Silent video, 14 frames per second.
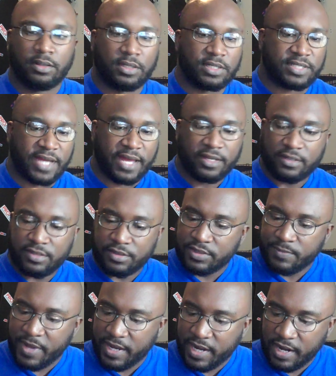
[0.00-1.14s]
The silencer
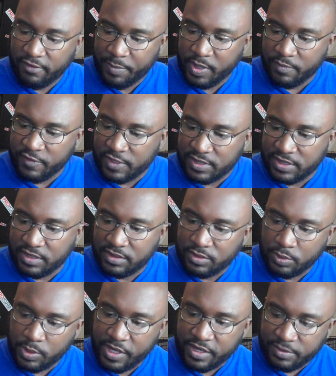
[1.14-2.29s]
is made out of PVC,
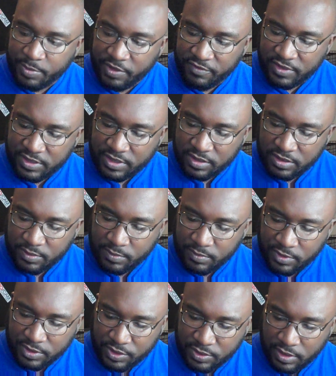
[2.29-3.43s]
2 layers of PVC,
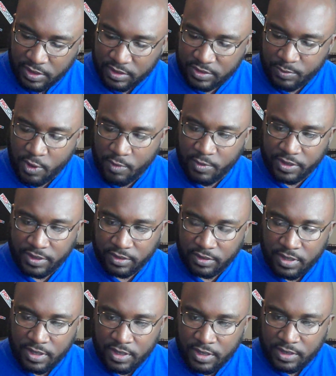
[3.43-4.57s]
a small one to
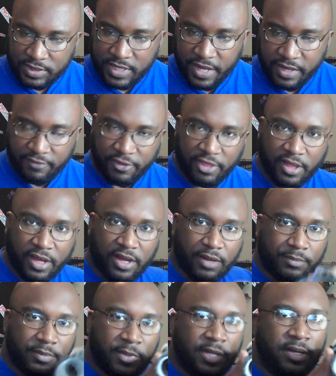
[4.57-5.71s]
tighten everything
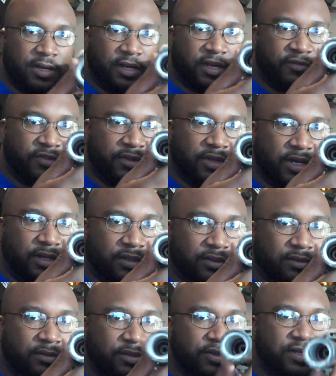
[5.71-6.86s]
up. And if you look,
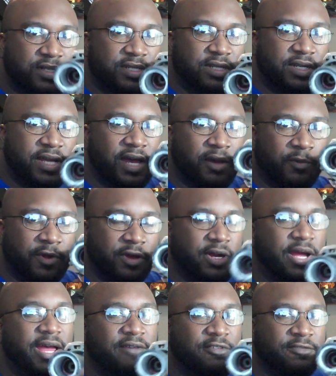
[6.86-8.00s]
you can see down where
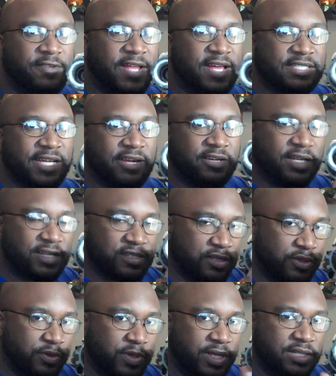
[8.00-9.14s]
I have a flash hider that's
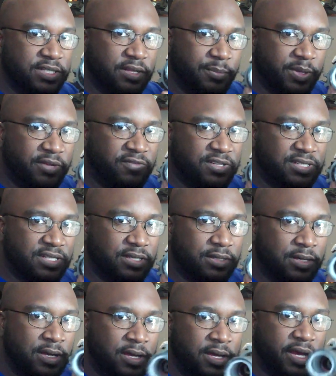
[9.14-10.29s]
glued into the PVC,
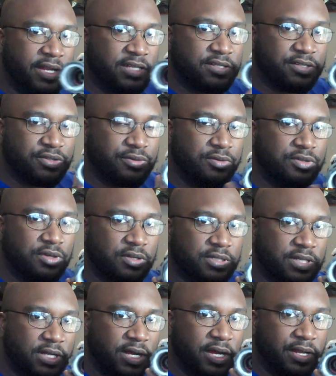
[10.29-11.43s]
and it just screws onto
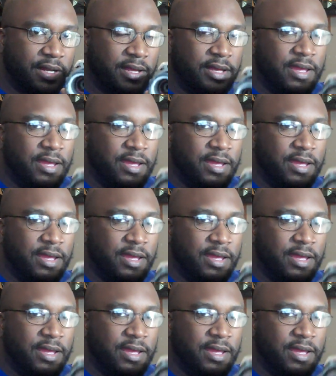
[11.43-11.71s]
the gun.